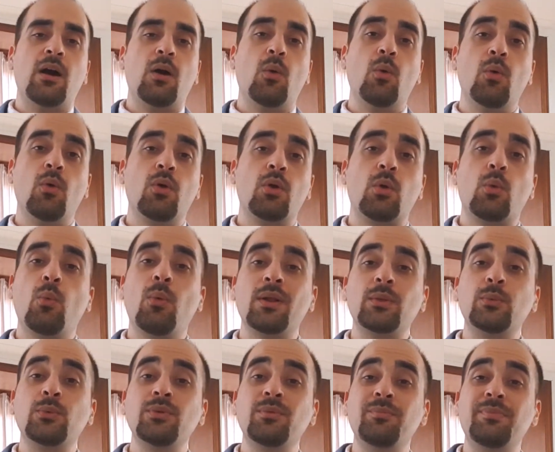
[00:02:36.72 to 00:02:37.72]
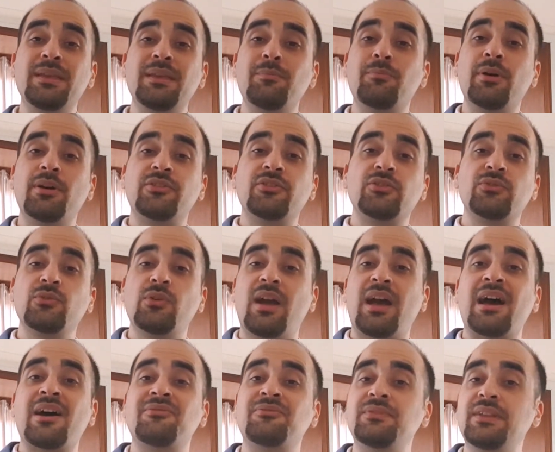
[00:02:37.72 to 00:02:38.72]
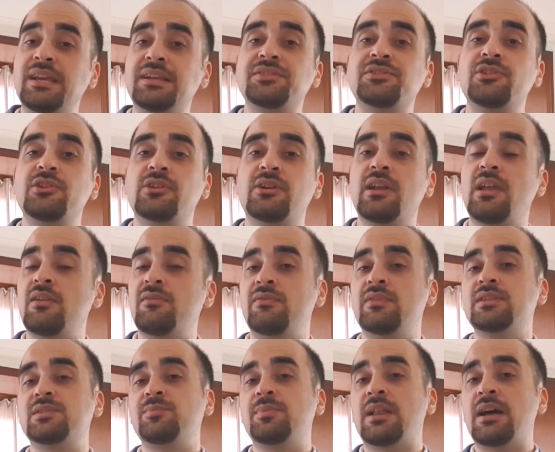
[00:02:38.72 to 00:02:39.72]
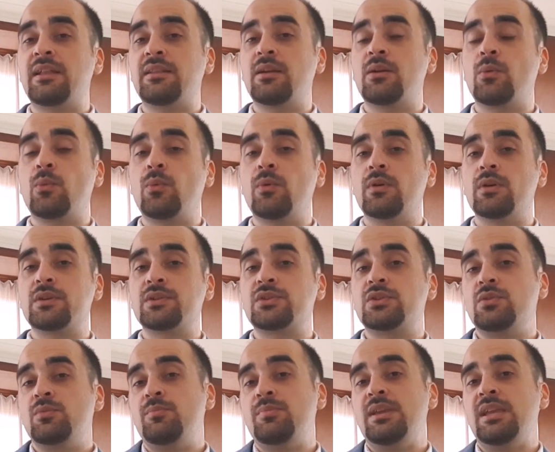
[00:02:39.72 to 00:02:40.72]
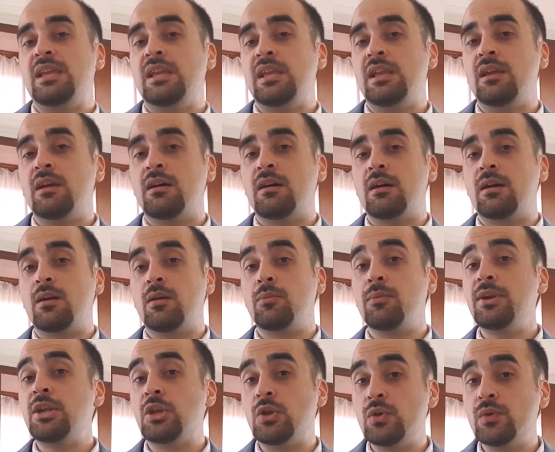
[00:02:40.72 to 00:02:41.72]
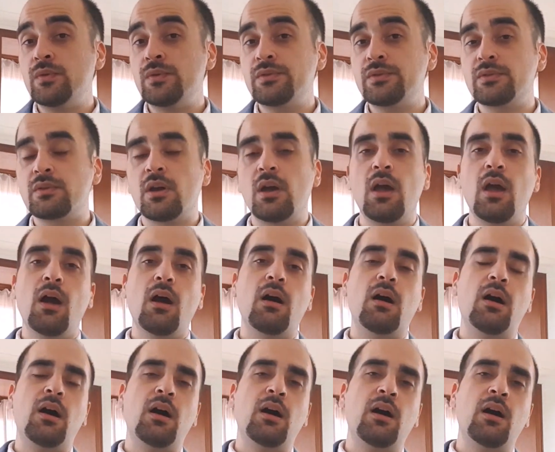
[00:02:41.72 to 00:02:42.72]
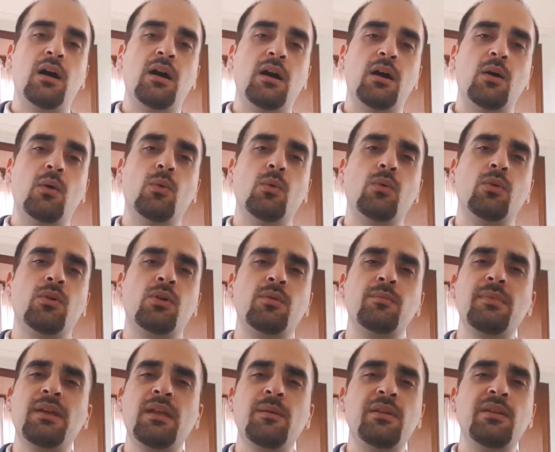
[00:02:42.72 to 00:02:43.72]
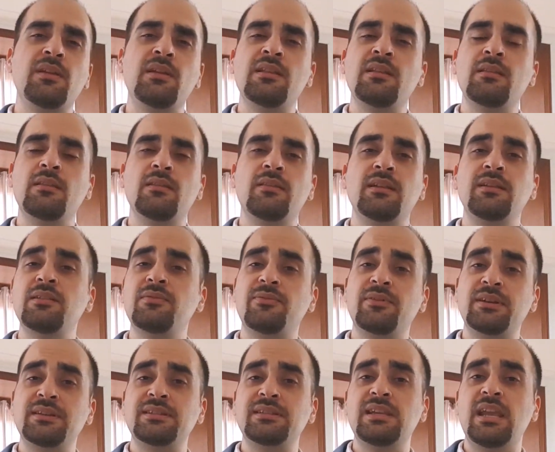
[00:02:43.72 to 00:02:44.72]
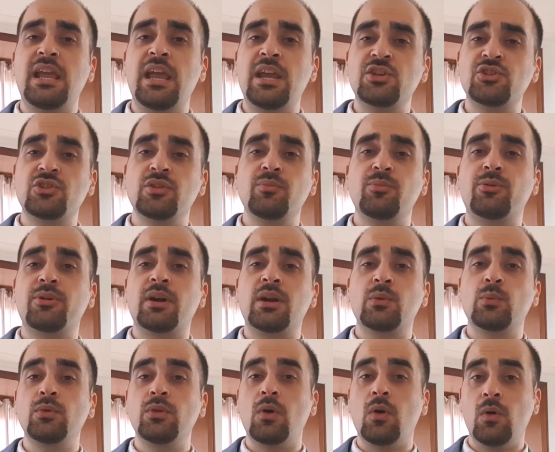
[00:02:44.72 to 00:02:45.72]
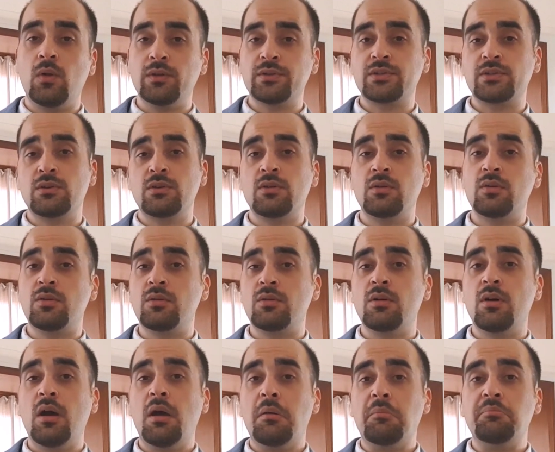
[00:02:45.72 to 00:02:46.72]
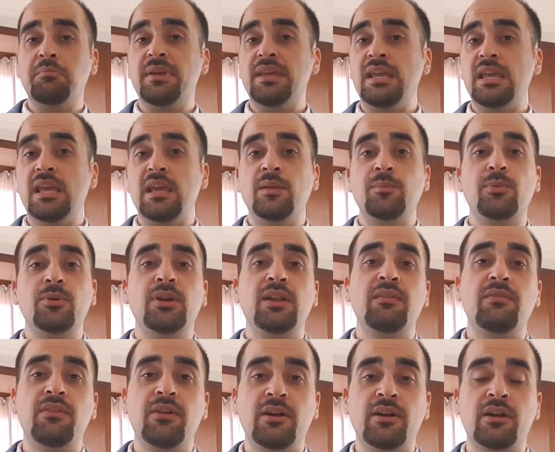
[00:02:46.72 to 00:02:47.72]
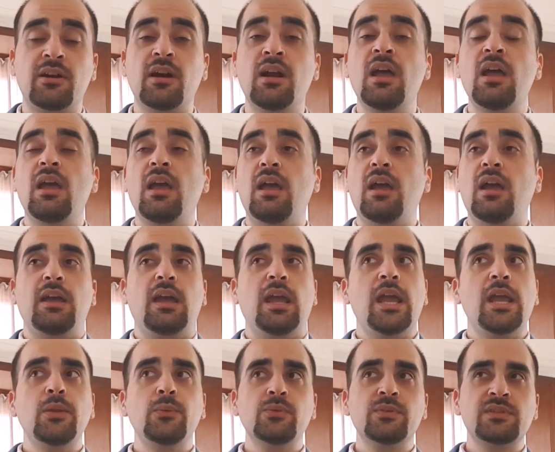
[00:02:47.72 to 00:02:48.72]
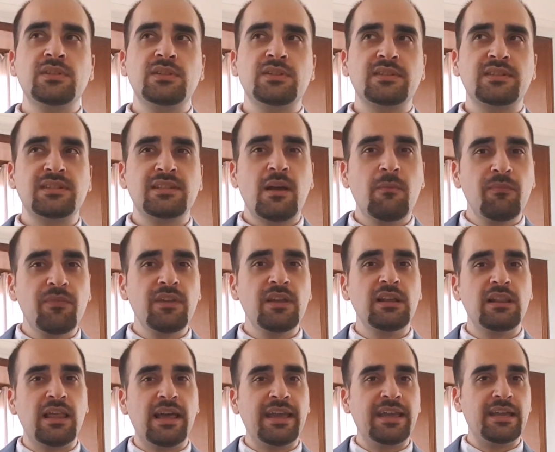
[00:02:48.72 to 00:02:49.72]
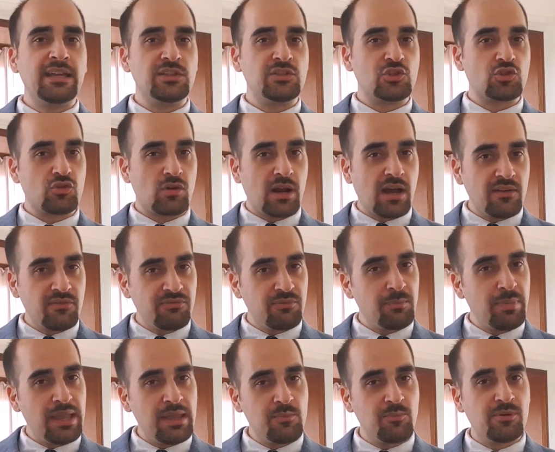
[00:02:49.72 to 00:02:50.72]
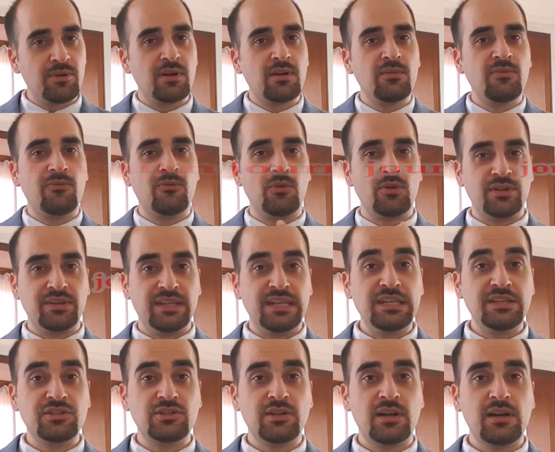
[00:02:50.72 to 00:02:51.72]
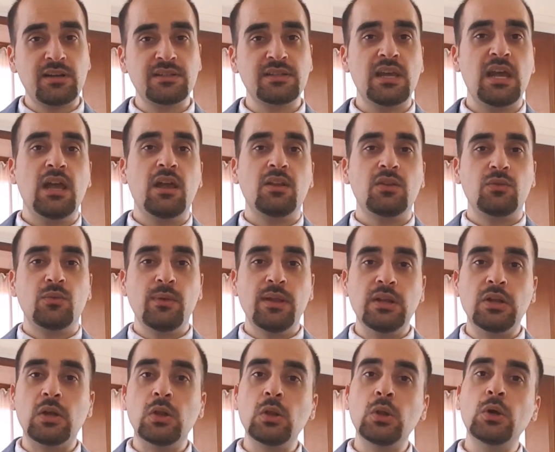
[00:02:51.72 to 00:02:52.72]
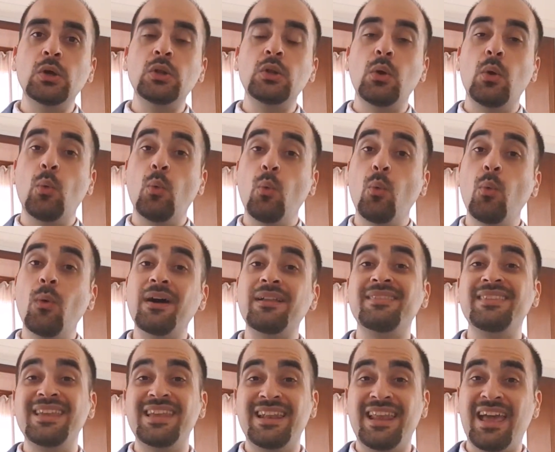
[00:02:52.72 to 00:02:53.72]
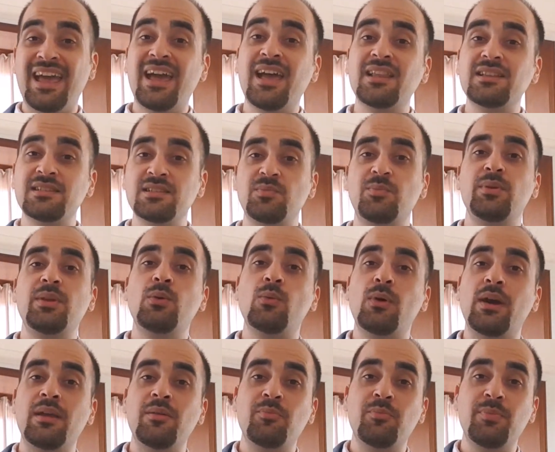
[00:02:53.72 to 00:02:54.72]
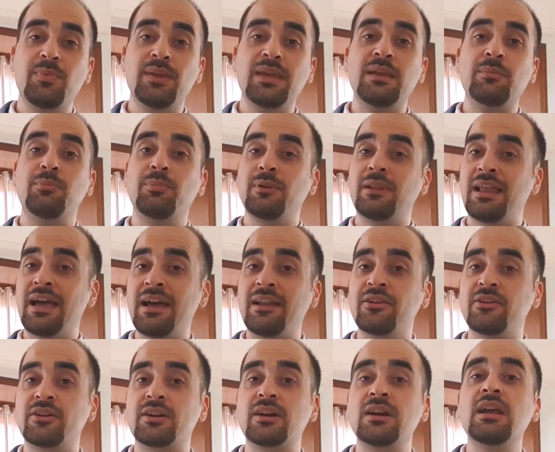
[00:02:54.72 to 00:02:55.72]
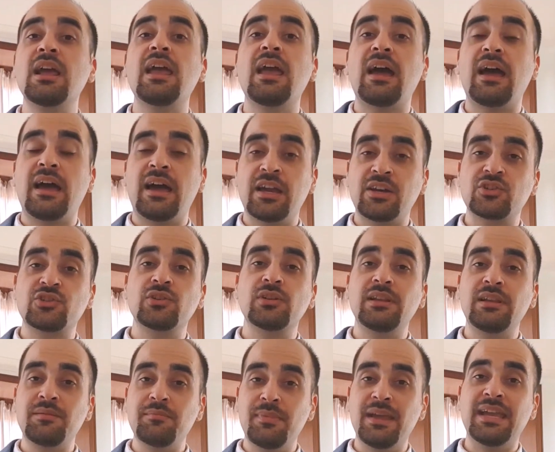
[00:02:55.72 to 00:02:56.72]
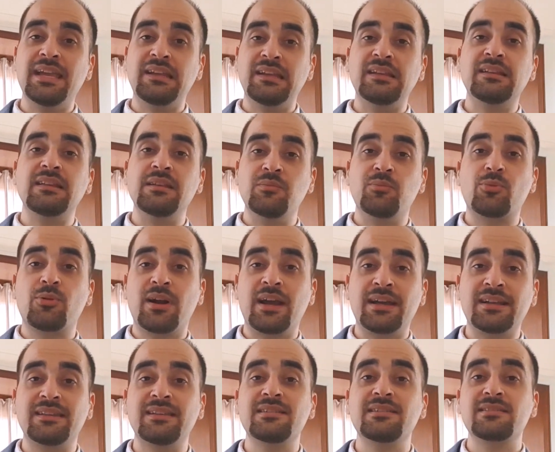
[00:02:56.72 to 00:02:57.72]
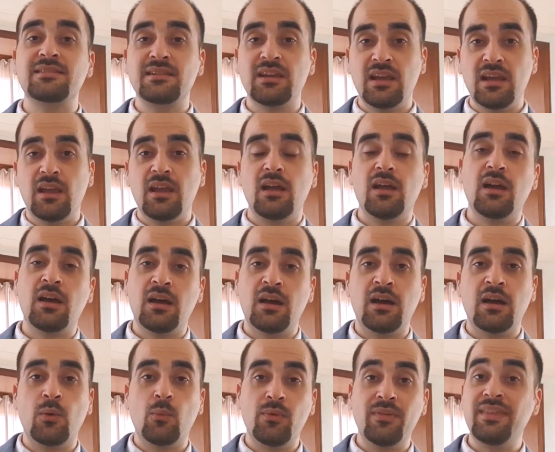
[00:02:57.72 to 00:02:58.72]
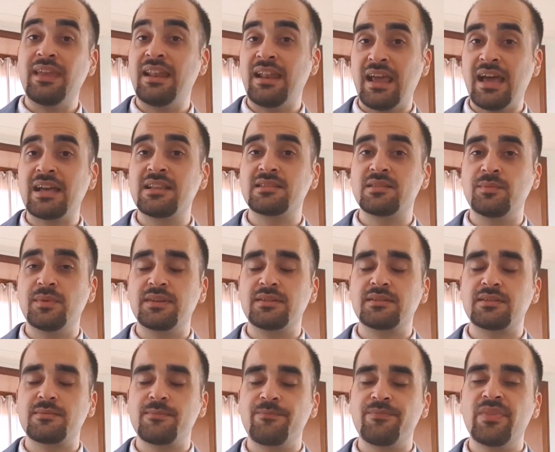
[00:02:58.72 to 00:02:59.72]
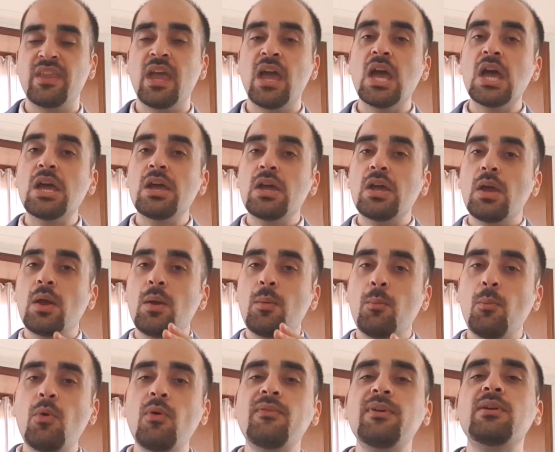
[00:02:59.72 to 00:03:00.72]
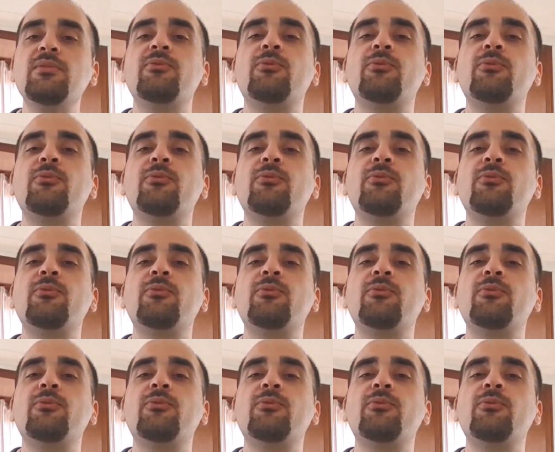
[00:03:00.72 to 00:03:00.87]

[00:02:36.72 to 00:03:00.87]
or what would be better to have next year if this planner was to be reused. Or maybe in the differentiation part would also be inputted there. It was something like a draft paper for teachers to include what the enhanced PYP planner actually made it in practice with the enhancements. Moving